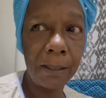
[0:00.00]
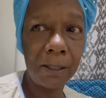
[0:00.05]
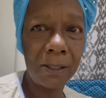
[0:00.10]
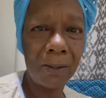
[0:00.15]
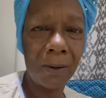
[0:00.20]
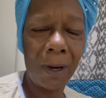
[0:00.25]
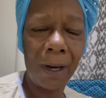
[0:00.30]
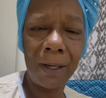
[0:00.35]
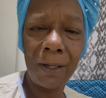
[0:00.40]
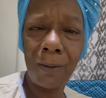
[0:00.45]

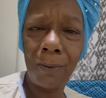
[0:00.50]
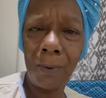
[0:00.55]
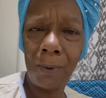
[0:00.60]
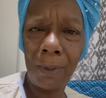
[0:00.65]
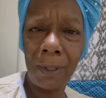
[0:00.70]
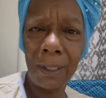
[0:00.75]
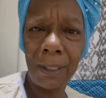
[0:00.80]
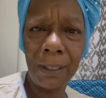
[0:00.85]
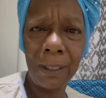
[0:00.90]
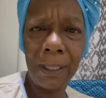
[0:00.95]
So are you
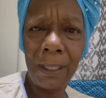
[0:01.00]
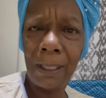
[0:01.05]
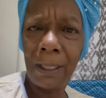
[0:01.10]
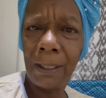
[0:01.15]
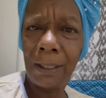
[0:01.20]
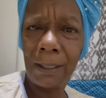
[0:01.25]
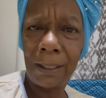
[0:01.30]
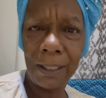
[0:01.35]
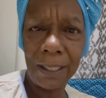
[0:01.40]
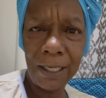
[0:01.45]
on
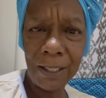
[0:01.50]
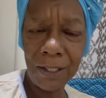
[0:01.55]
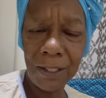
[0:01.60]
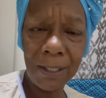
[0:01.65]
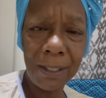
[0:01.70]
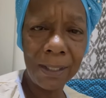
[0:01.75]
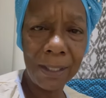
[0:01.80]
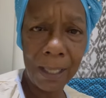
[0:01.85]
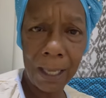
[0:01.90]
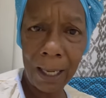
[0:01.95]

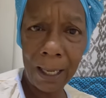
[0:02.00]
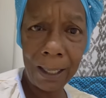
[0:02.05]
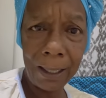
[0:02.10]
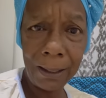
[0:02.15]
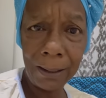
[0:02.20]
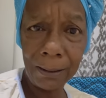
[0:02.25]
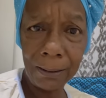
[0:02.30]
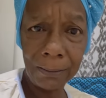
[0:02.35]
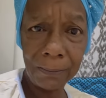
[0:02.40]
Legion's side?